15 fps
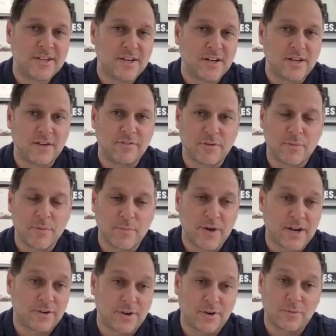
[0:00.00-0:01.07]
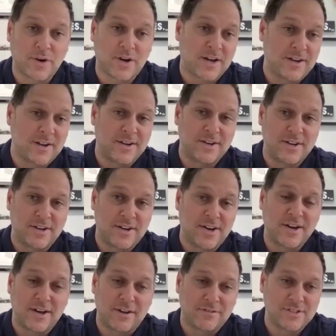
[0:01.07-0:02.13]
I came from a background where I did
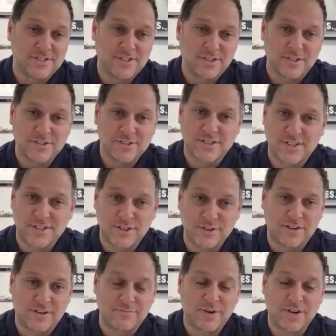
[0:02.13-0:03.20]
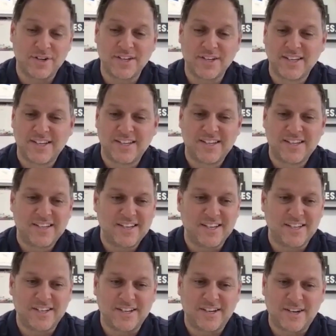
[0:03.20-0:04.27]
not have the skill set that you have, Mark,
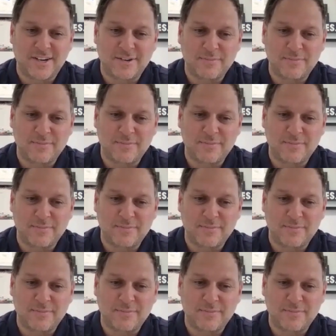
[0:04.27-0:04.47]
and